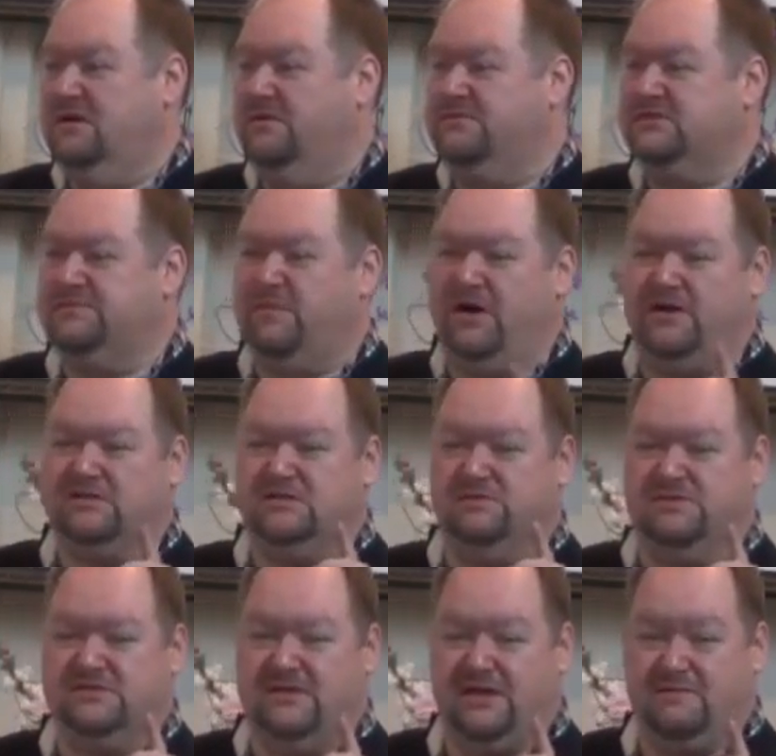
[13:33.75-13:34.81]
a response
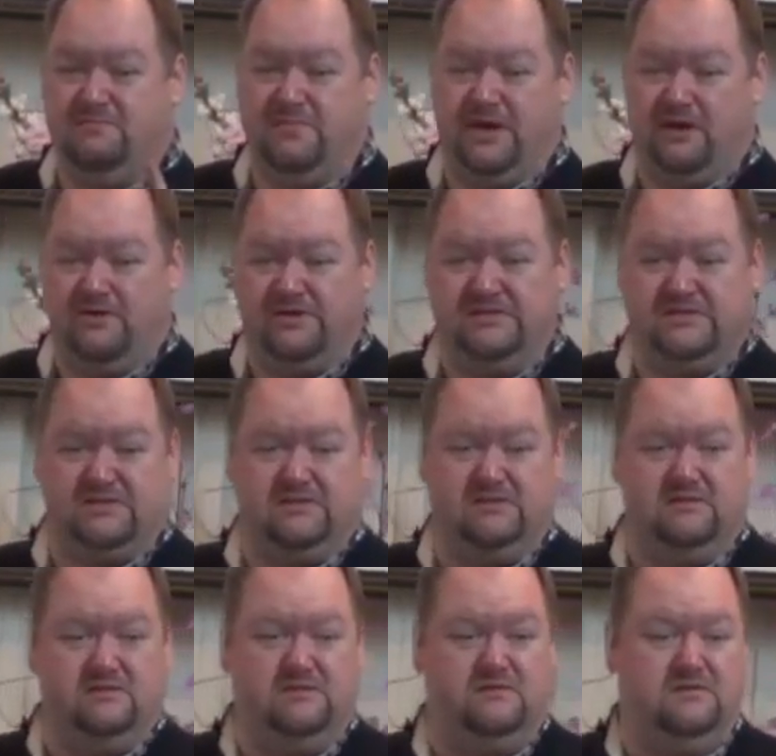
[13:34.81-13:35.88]
that was not
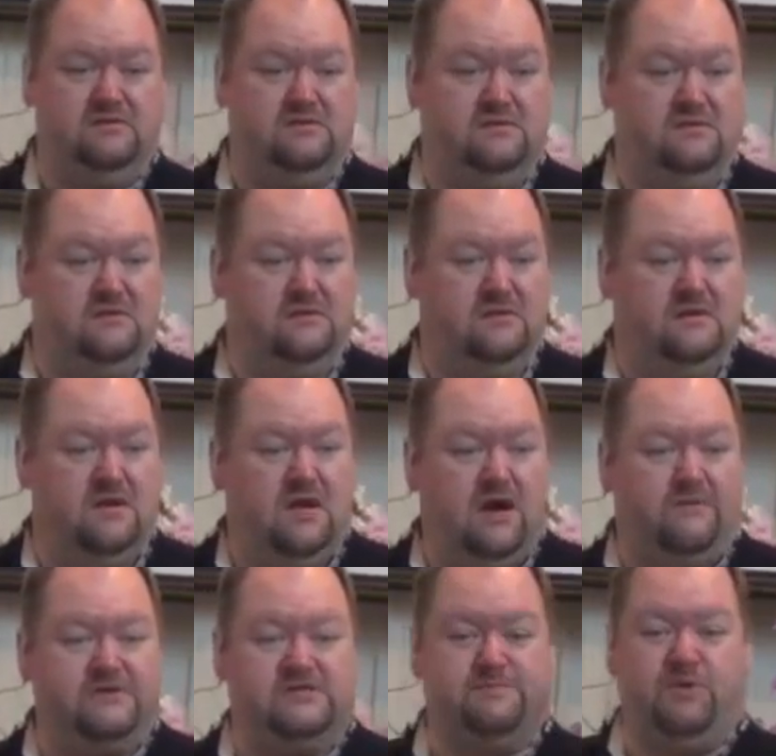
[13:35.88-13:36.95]
embarrassed
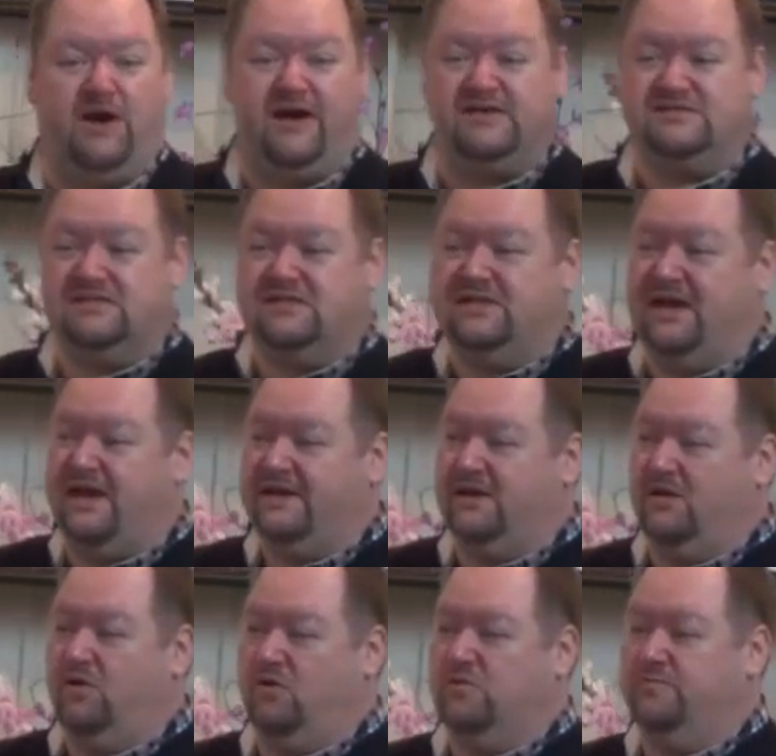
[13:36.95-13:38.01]
a response did not
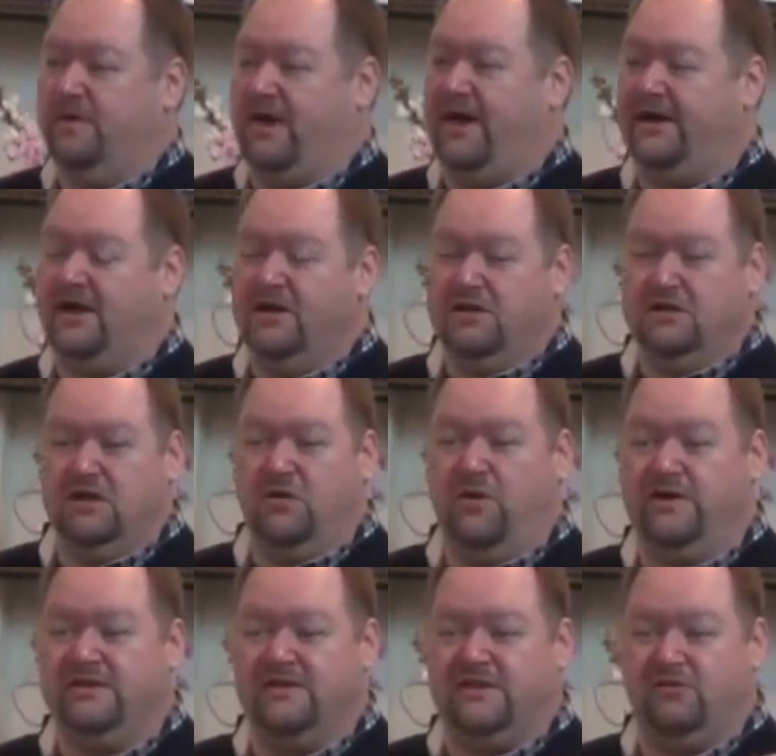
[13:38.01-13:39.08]
hold back,
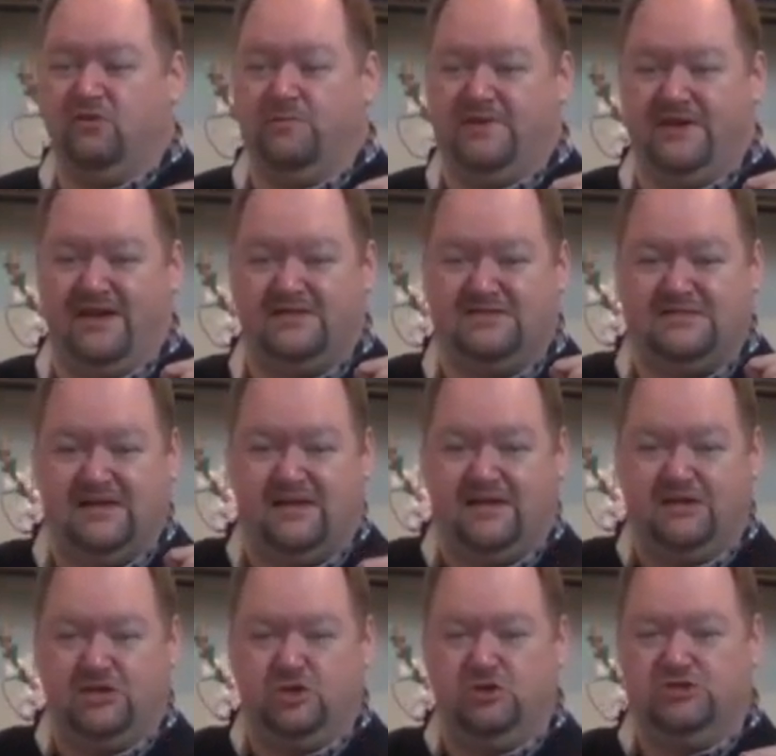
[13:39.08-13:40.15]
knowing that there would be a
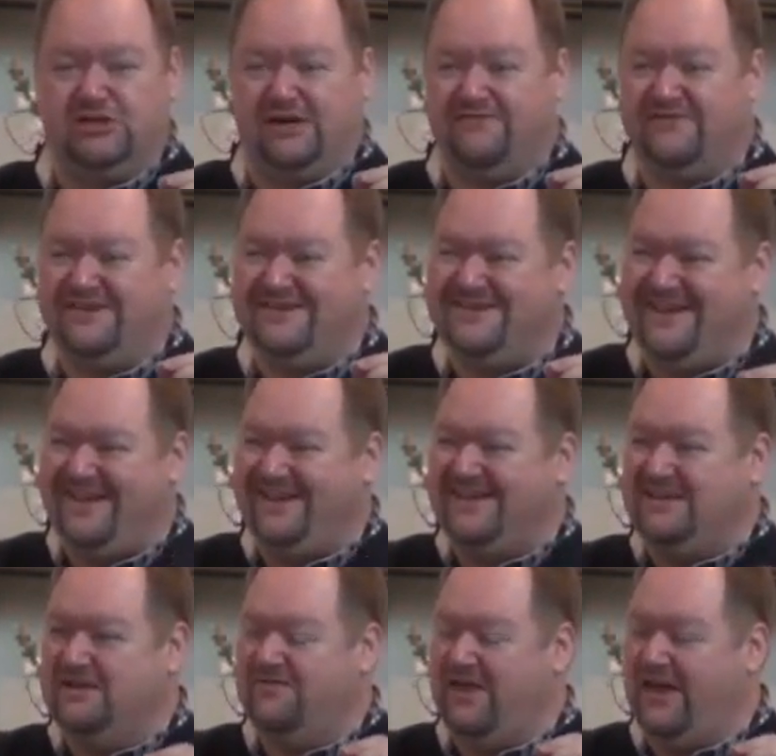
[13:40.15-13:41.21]
deluge of
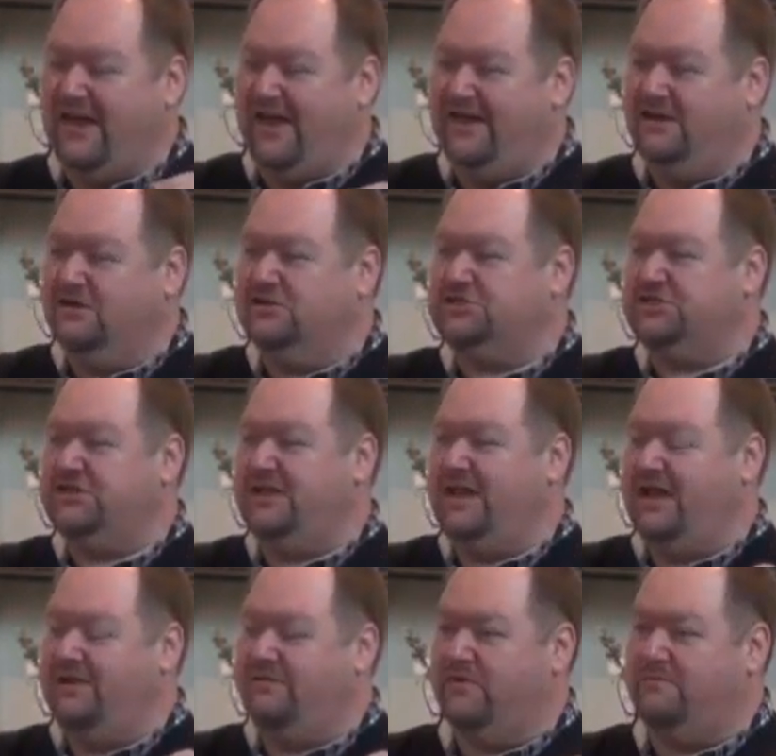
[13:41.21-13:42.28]
negative energy
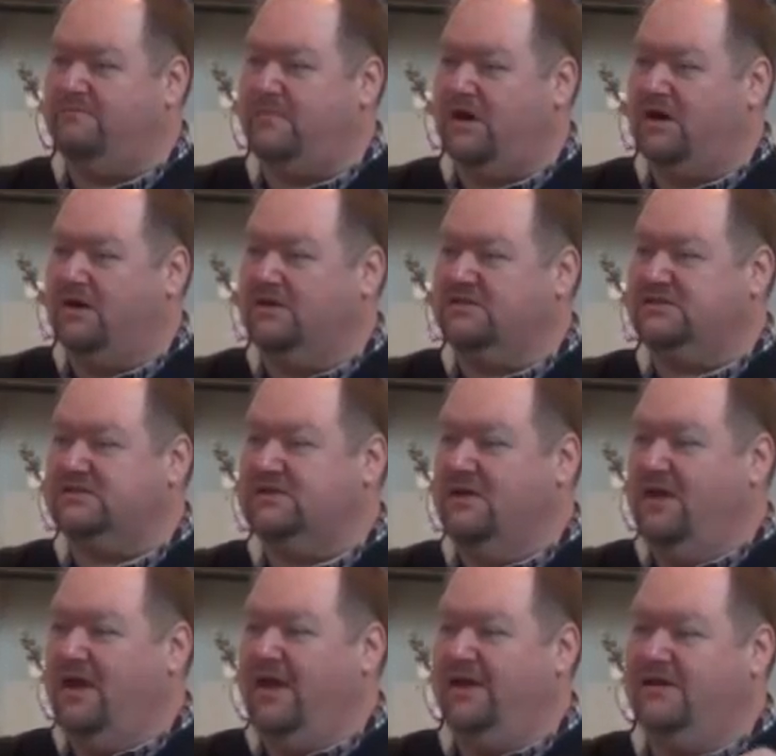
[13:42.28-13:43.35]
and remarks
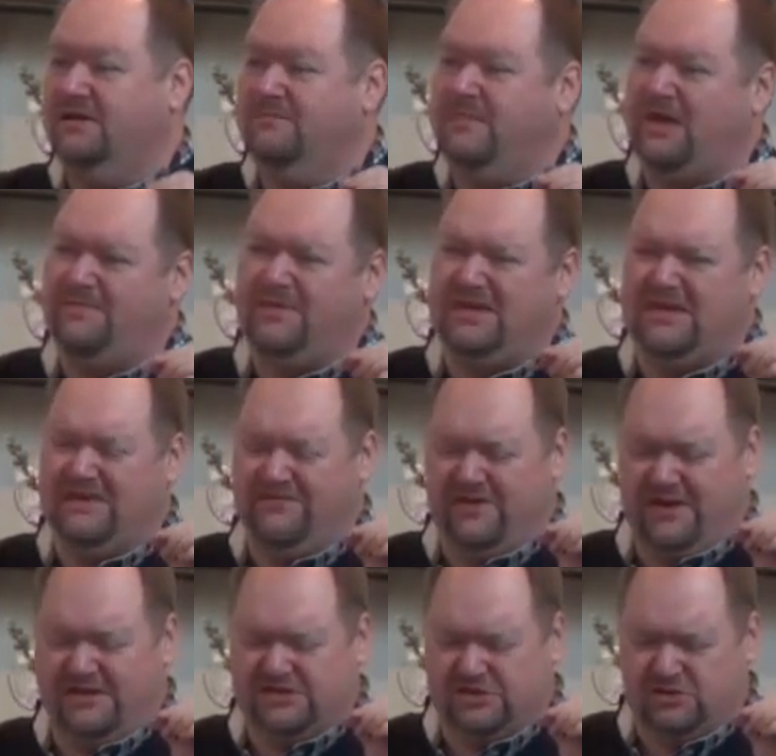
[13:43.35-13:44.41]
and maybe
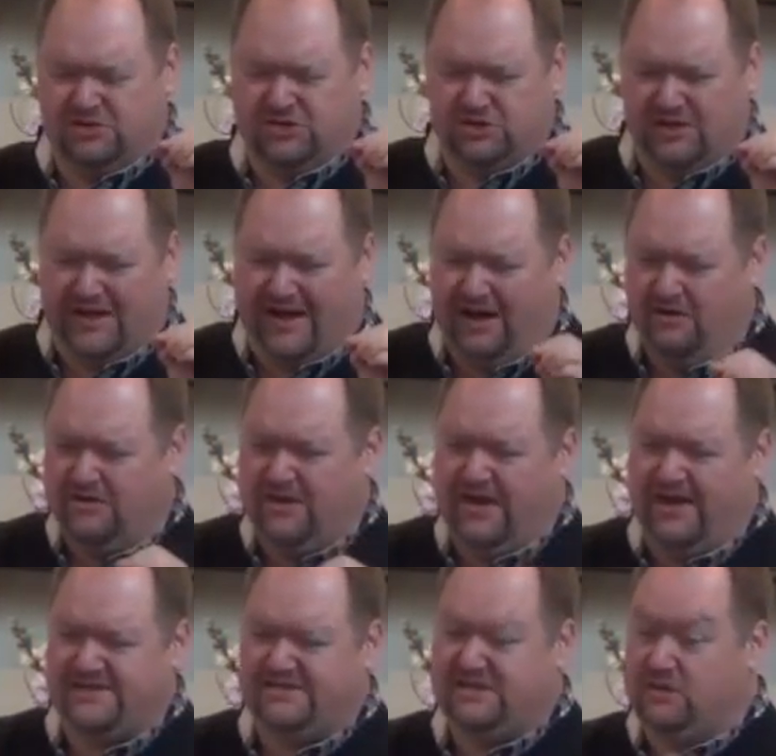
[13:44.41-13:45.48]
even a social
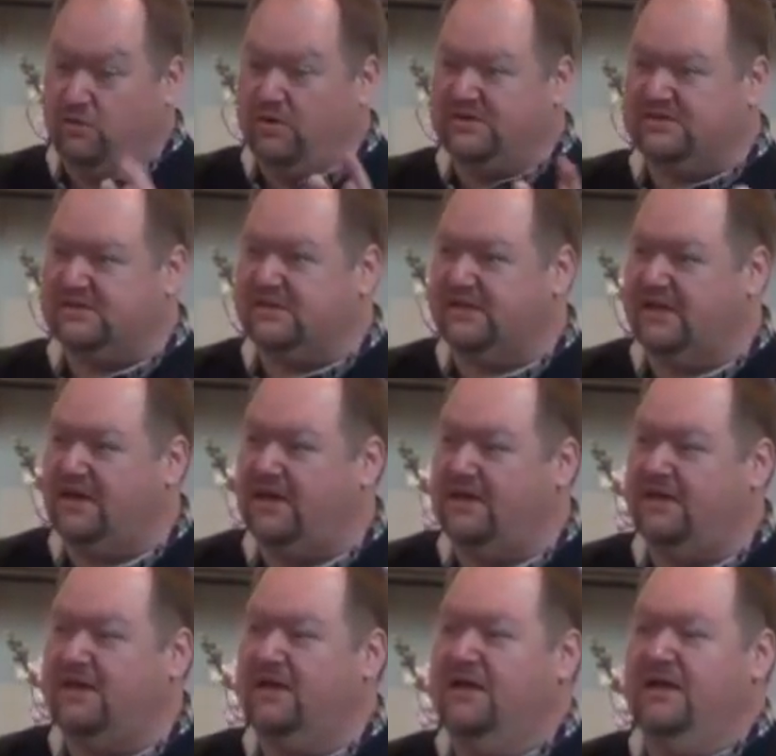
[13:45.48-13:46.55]
outcasting once
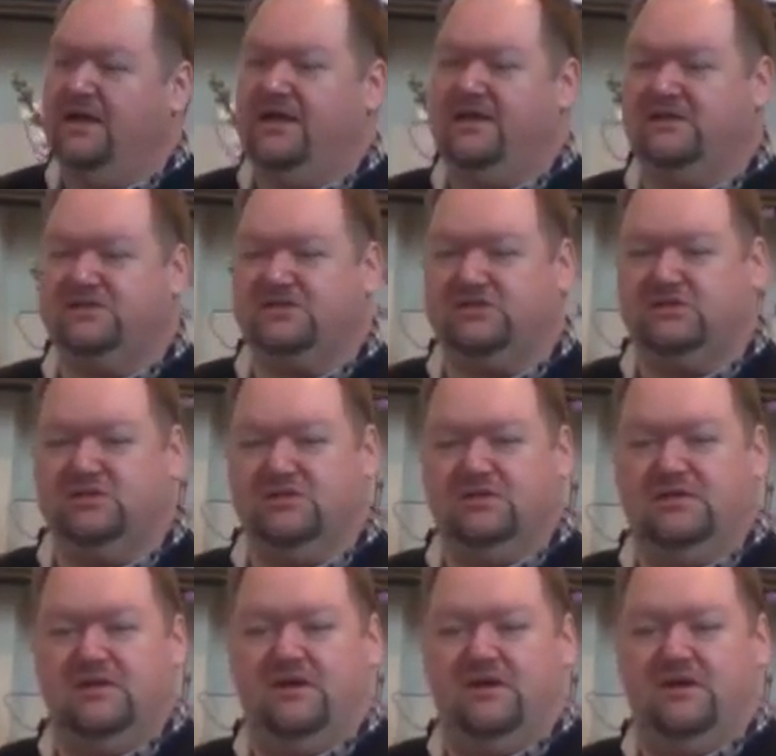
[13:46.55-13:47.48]
again. He stood